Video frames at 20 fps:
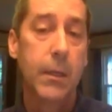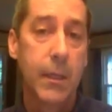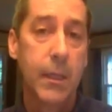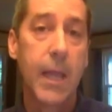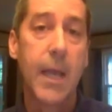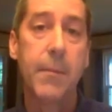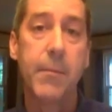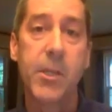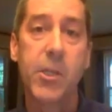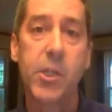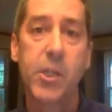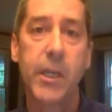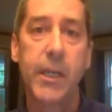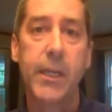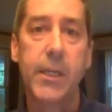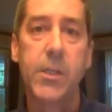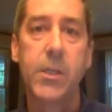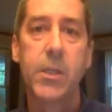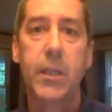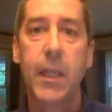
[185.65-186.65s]
climate
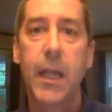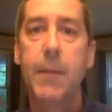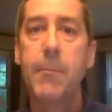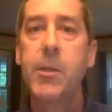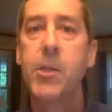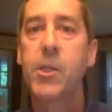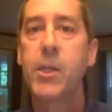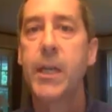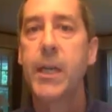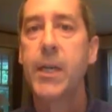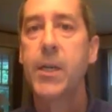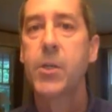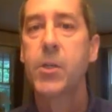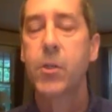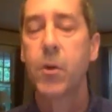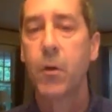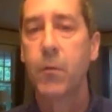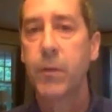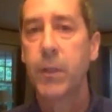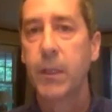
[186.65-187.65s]
change. Climate change
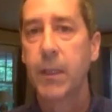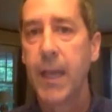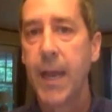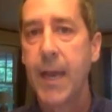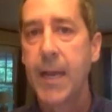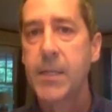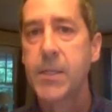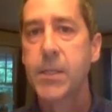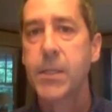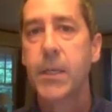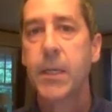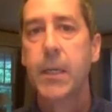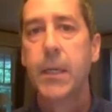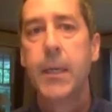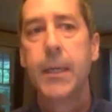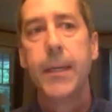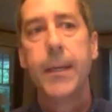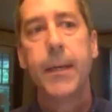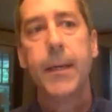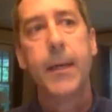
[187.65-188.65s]
over the last
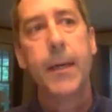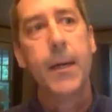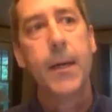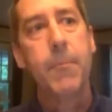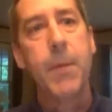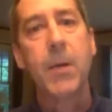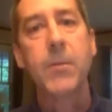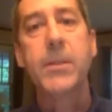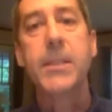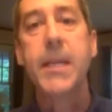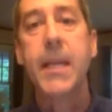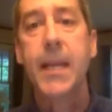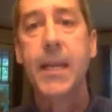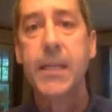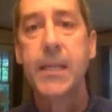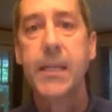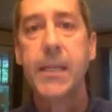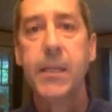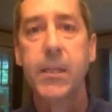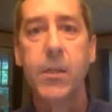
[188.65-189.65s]
about
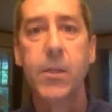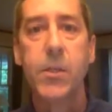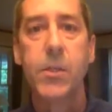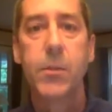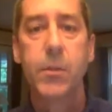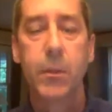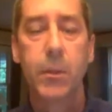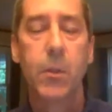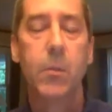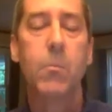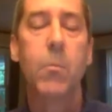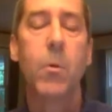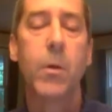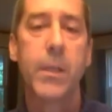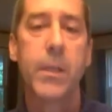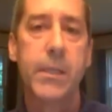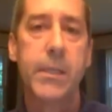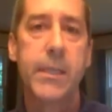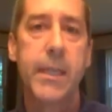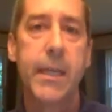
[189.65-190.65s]
10 years, a little more
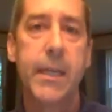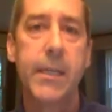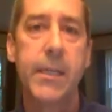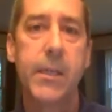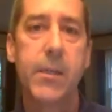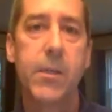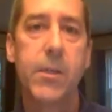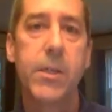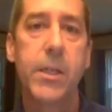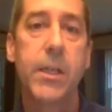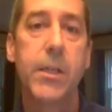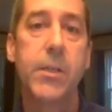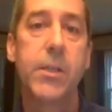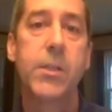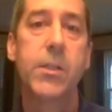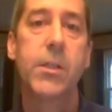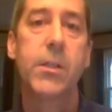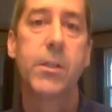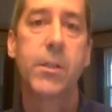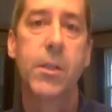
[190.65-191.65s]
than 10 years,
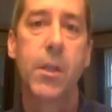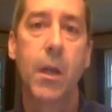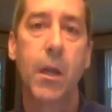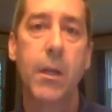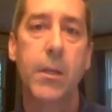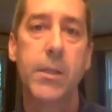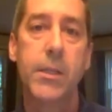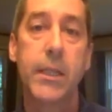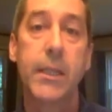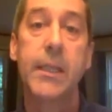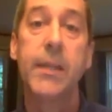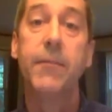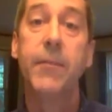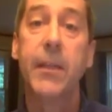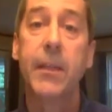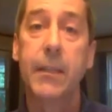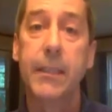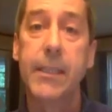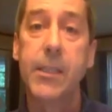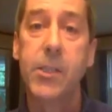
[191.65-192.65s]
has
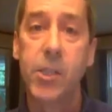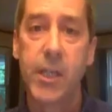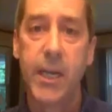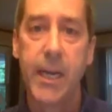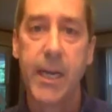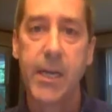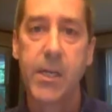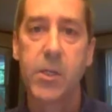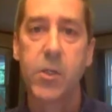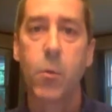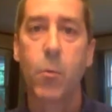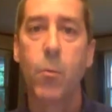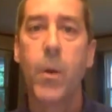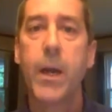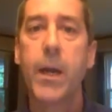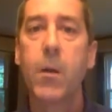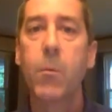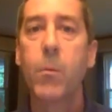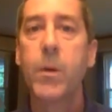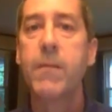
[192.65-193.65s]
significantly changed
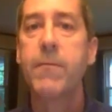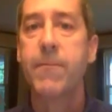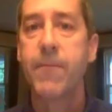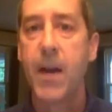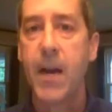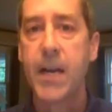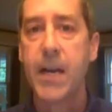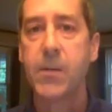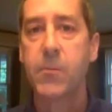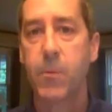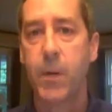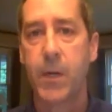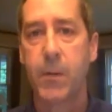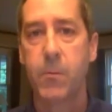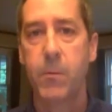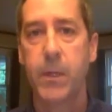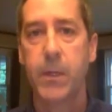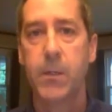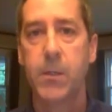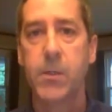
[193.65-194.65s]
where we find
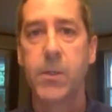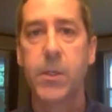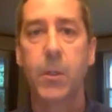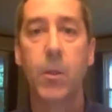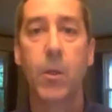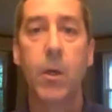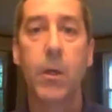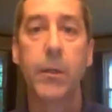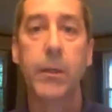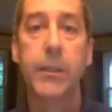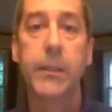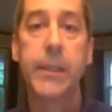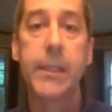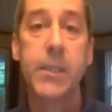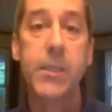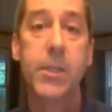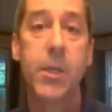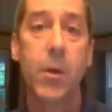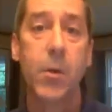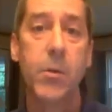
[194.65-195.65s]
right whales along the
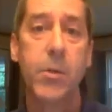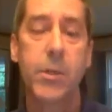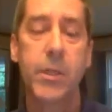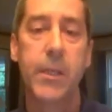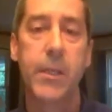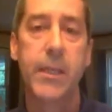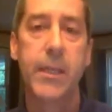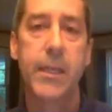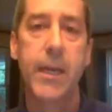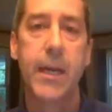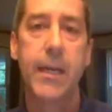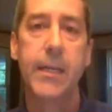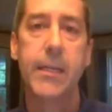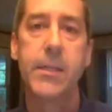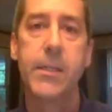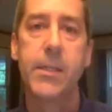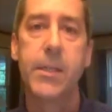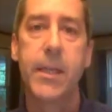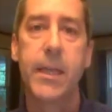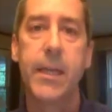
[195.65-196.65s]
east coast of the United
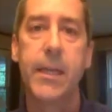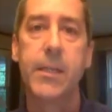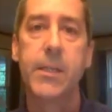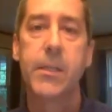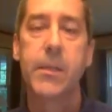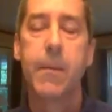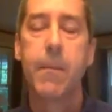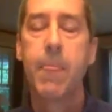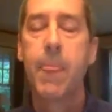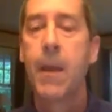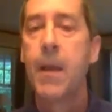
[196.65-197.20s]
States.